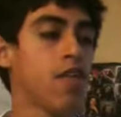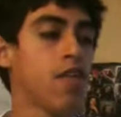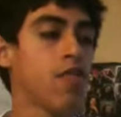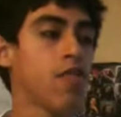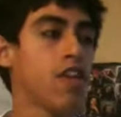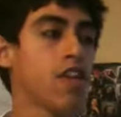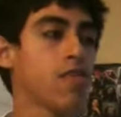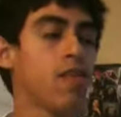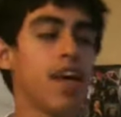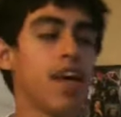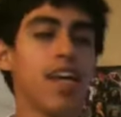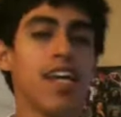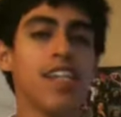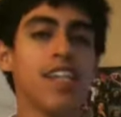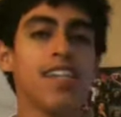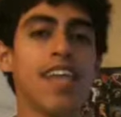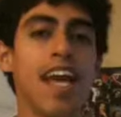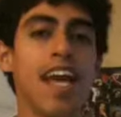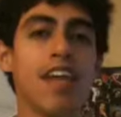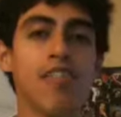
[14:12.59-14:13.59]
with my
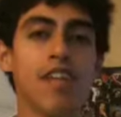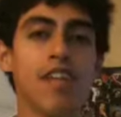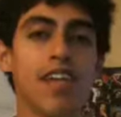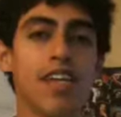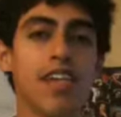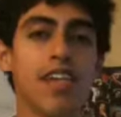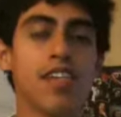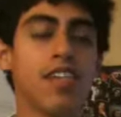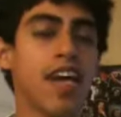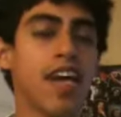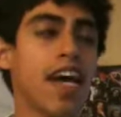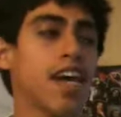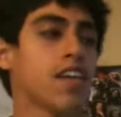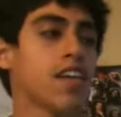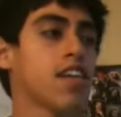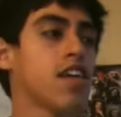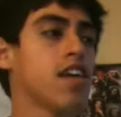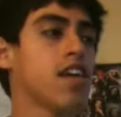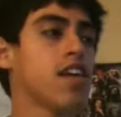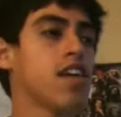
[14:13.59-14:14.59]
integrity intact.